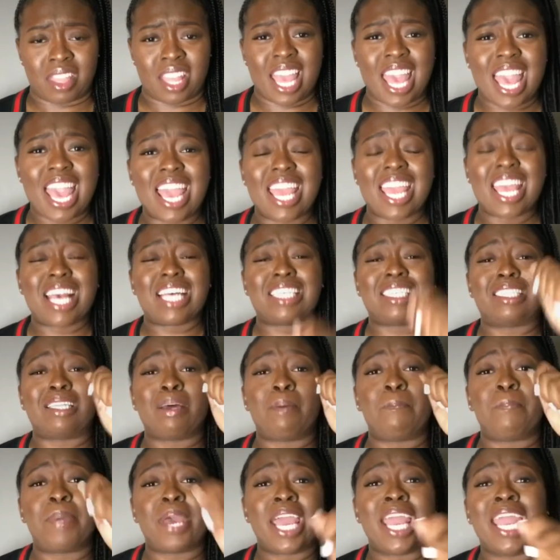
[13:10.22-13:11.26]
It is the
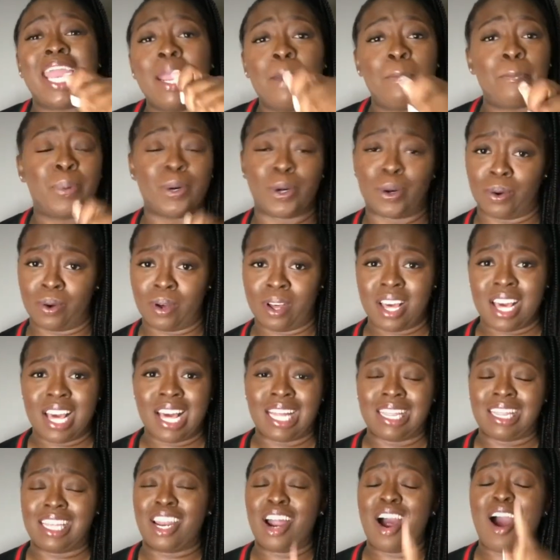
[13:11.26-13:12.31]
people
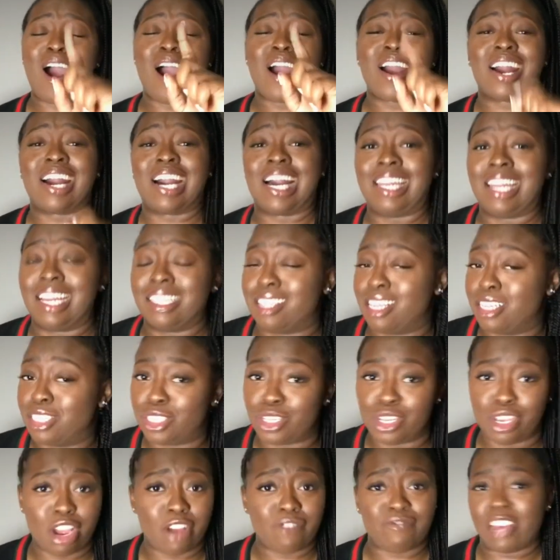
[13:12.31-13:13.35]
that are connected to
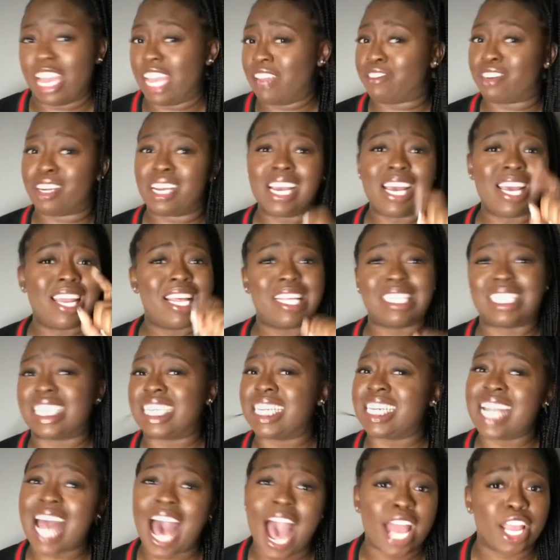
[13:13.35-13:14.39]
your favor. It is
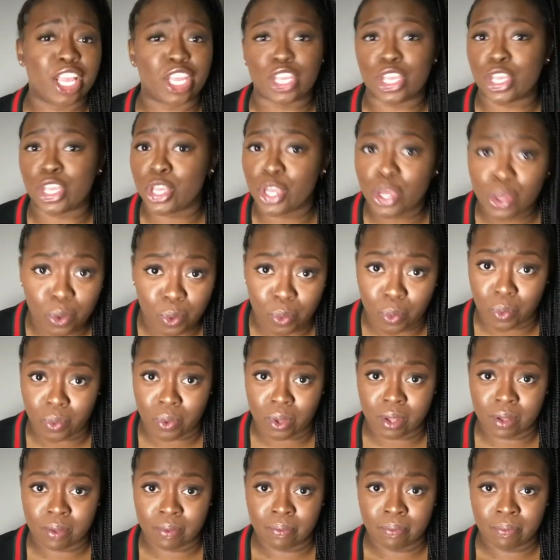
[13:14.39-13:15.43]
not you.
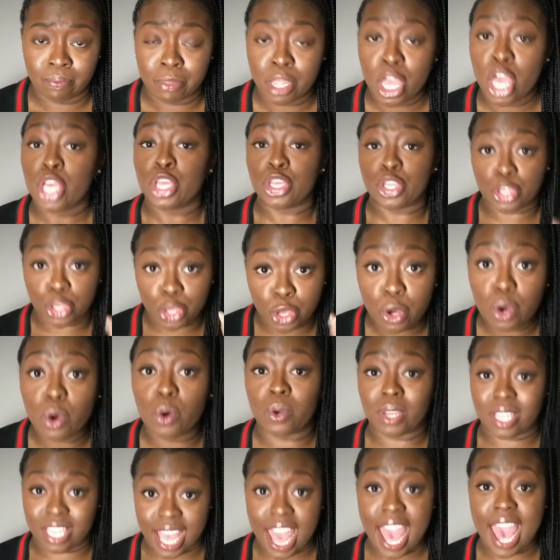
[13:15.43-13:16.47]

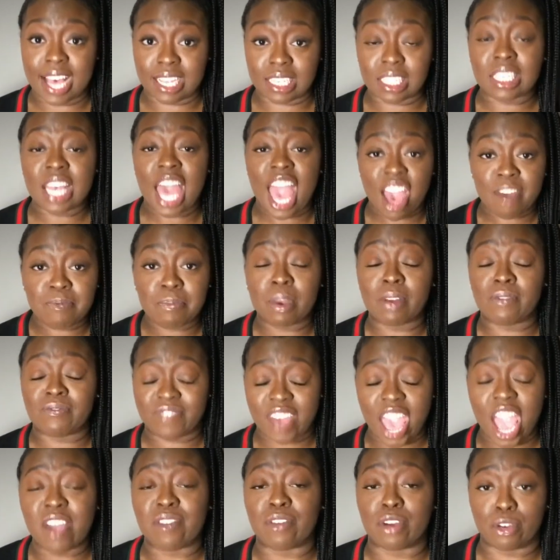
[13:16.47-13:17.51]
You, yes, have been
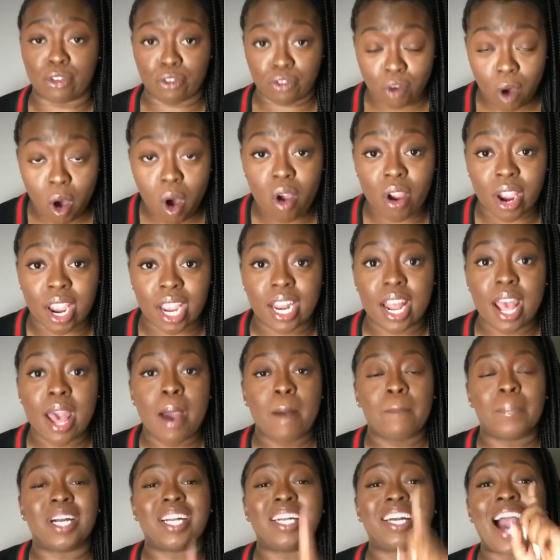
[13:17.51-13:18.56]
favored for it,
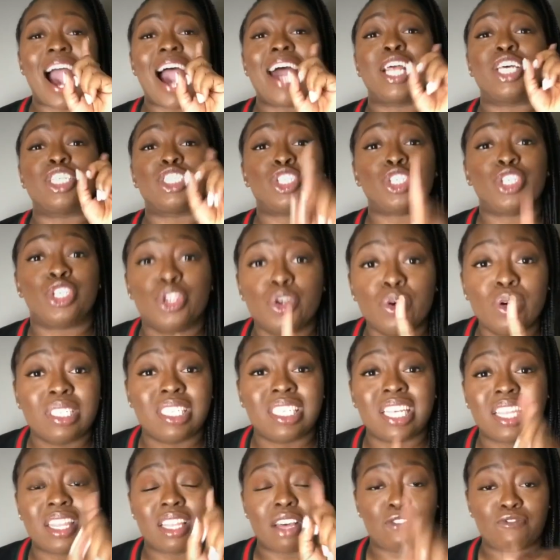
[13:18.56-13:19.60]
but God is
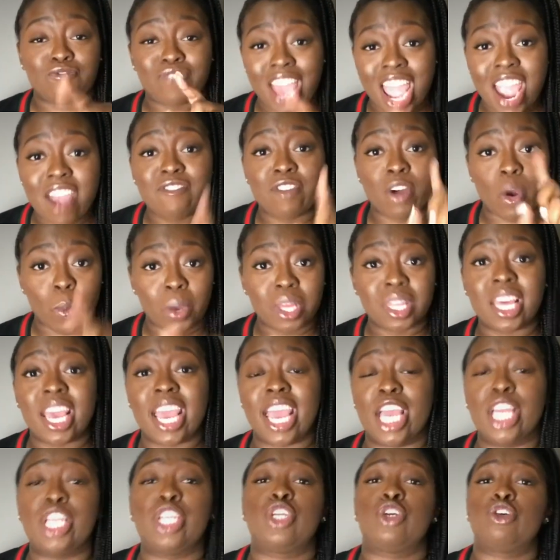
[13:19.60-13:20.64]
using the favor
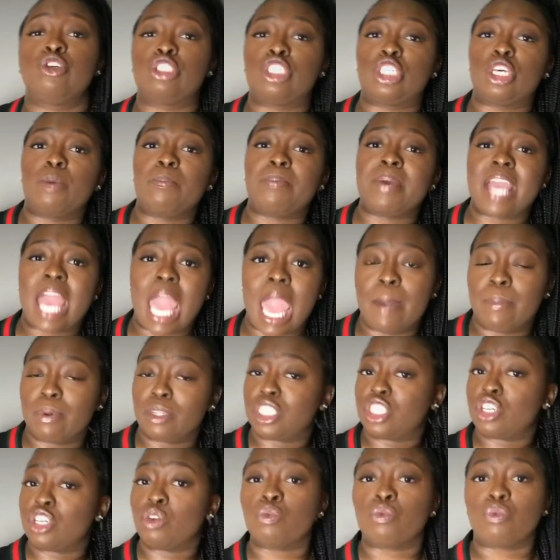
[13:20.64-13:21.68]
within you to be able
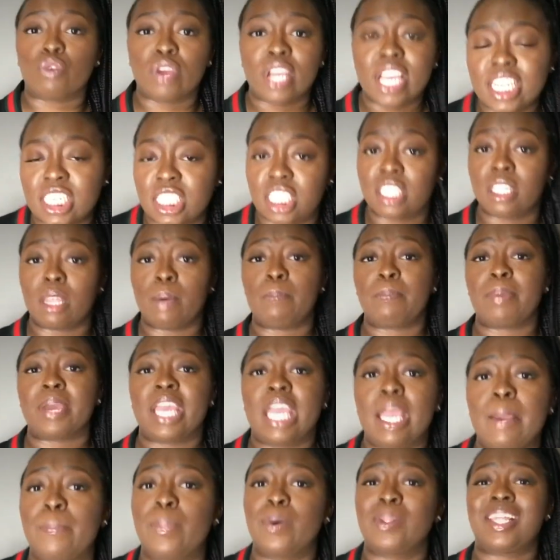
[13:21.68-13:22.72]
to reach the
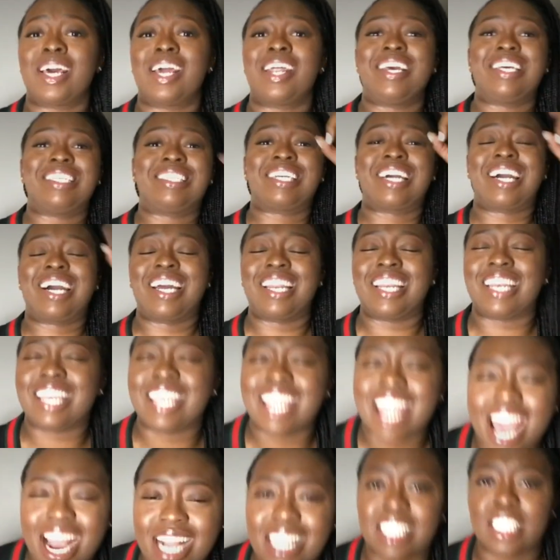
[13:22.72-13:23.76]
people that is
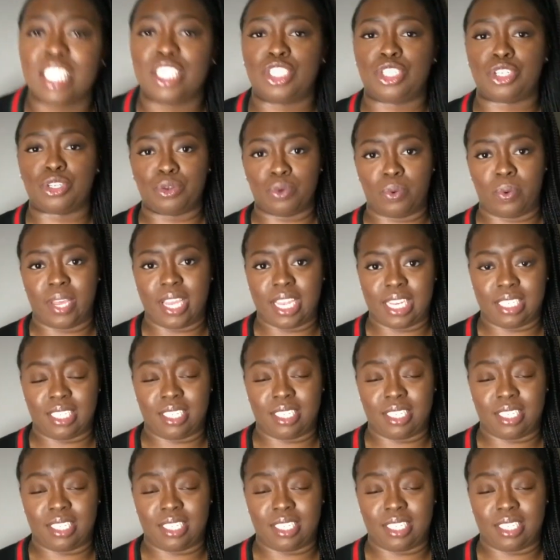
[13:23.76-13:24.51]
connected to it.